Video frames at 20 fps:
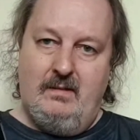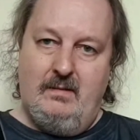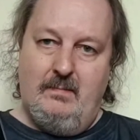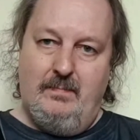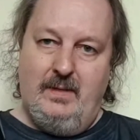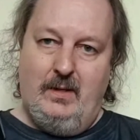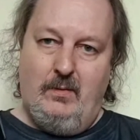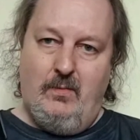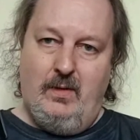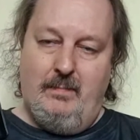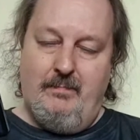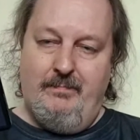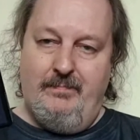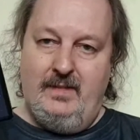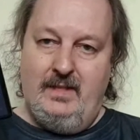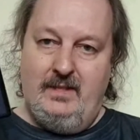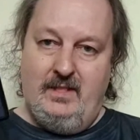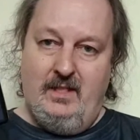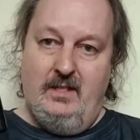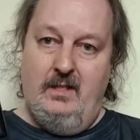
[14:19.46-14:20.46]
big one
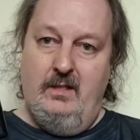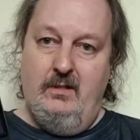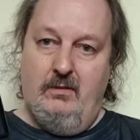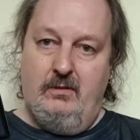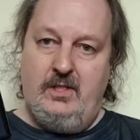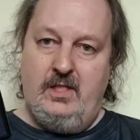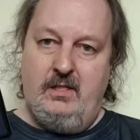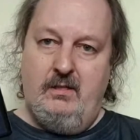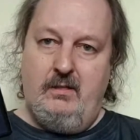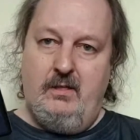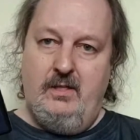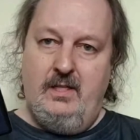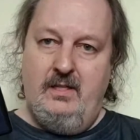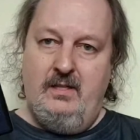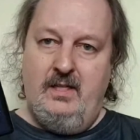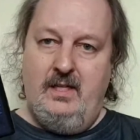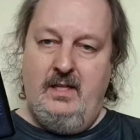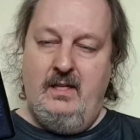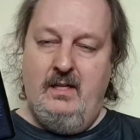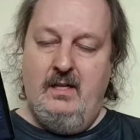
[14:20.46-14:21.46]
that looked so good in
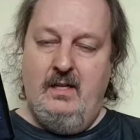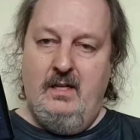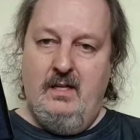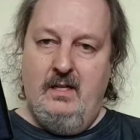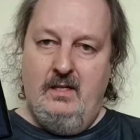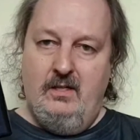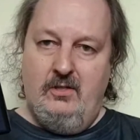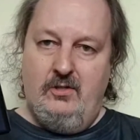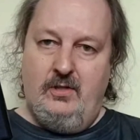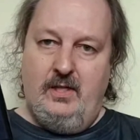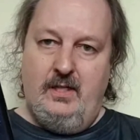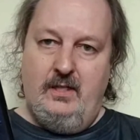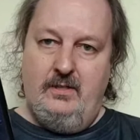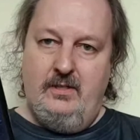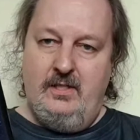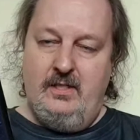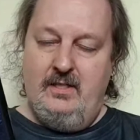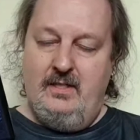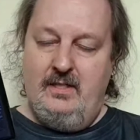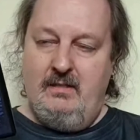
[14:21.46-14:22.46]
the
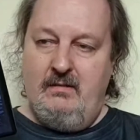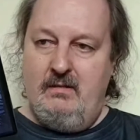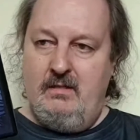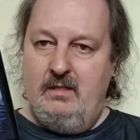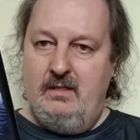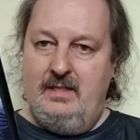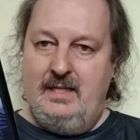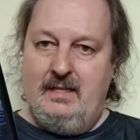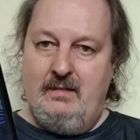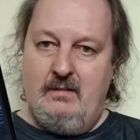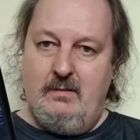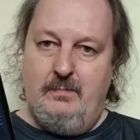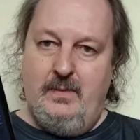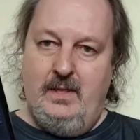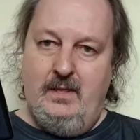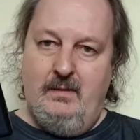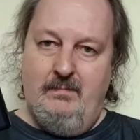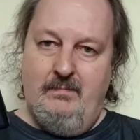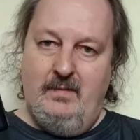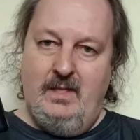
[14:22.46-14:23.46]
trailers and then turned out to
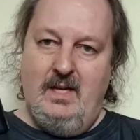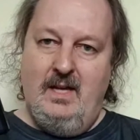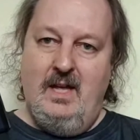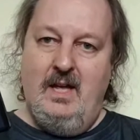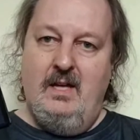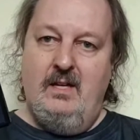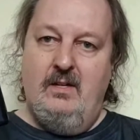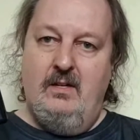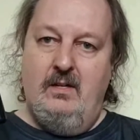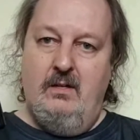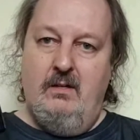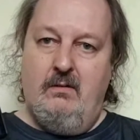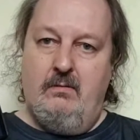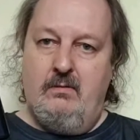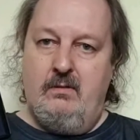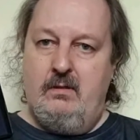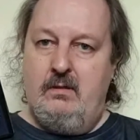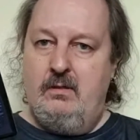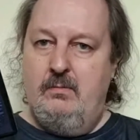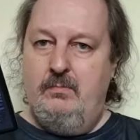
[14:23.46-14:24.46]
be not
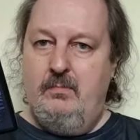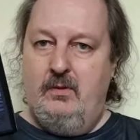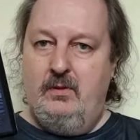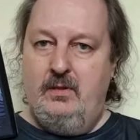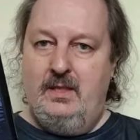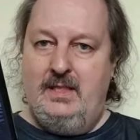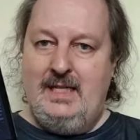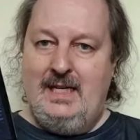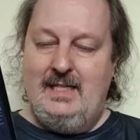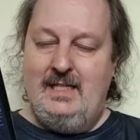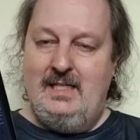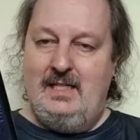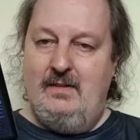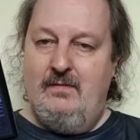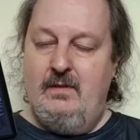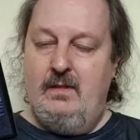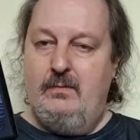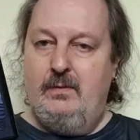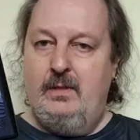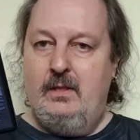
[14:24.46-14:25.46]
to my taste,
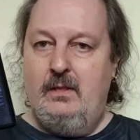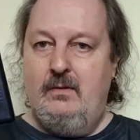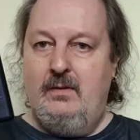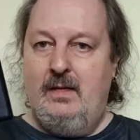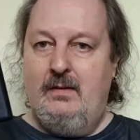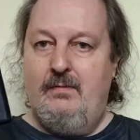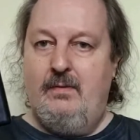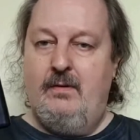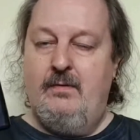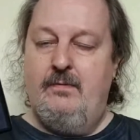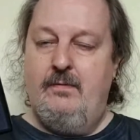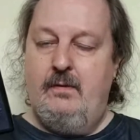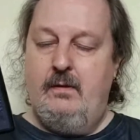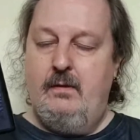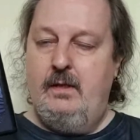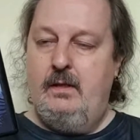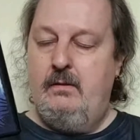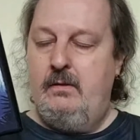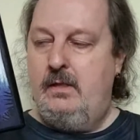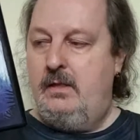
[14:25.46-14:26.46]
even though I do have a
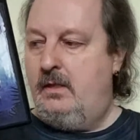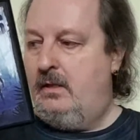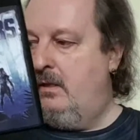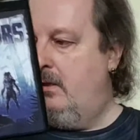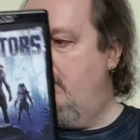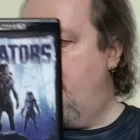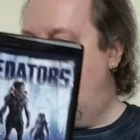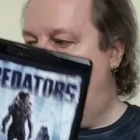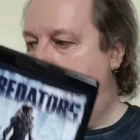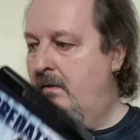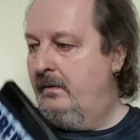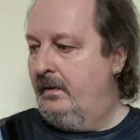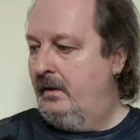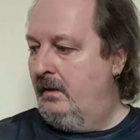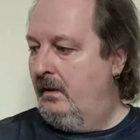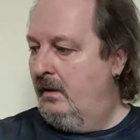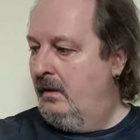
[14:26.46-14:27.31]
very nice steelbook of it.